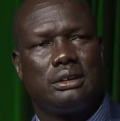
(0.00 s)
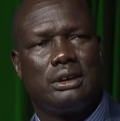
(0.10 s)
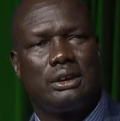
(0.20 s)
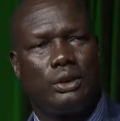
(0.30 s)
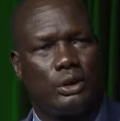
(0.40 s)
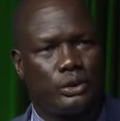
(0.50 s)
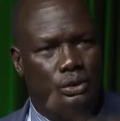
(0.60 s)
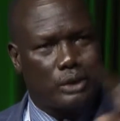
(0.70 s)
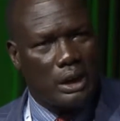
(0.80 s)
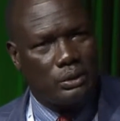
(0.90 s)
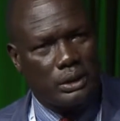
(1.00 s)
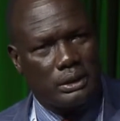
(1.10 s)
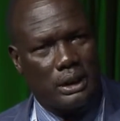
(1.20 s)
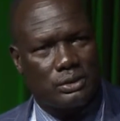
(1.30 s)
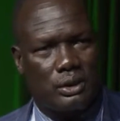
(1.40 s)
and all those countries that
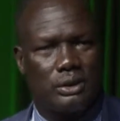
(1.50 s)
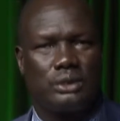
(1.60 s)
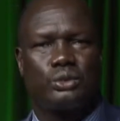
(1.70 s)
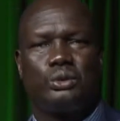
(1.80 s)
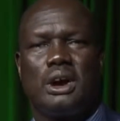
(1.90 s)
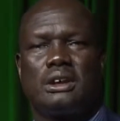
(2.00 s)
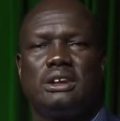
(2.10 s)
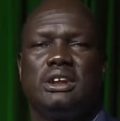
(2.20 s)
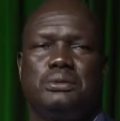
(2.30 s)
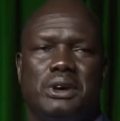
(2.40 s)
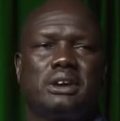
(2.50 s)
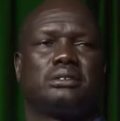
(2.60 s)
are surrounding Sudan and Libya.